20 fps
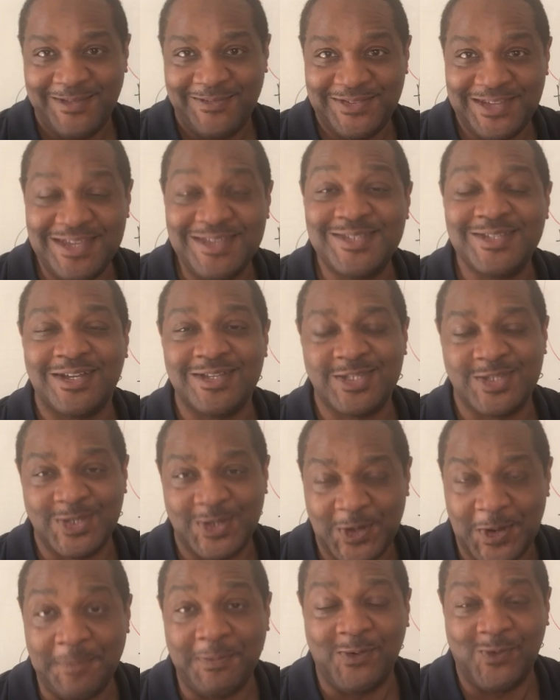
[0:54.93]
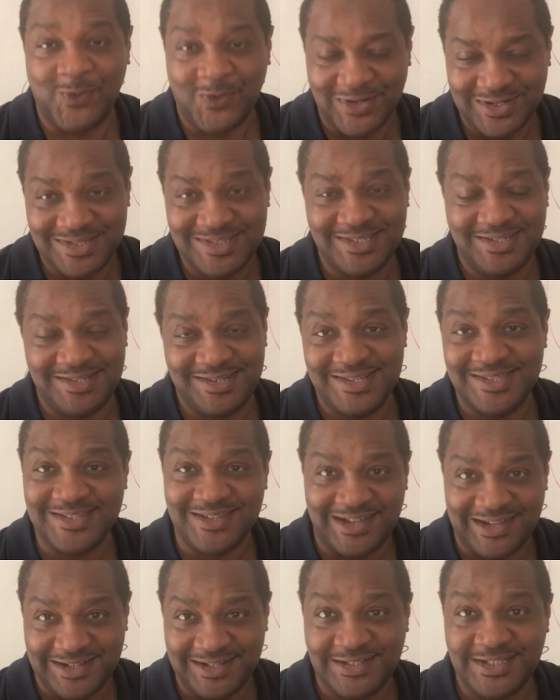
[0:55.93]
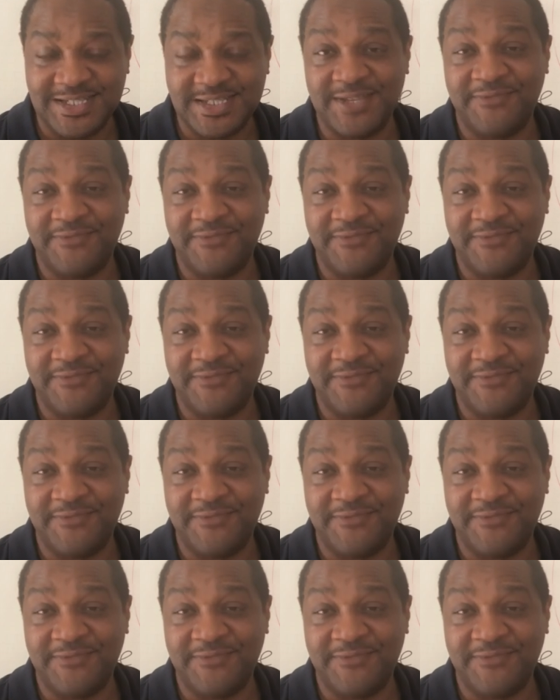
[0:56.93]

These are top quality designers that